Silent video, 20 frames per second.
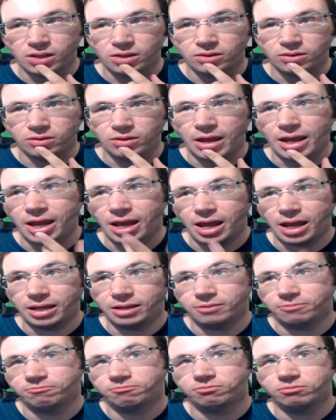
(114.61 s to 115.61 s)
I,
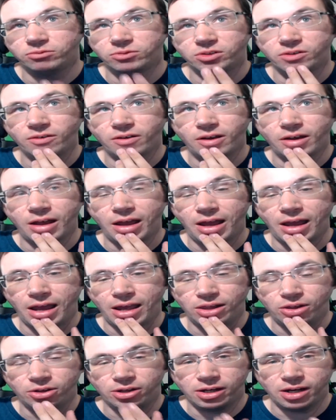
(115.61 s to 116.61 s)
I, I
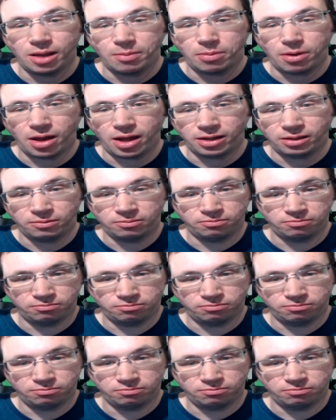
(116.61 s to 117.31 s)
look it up on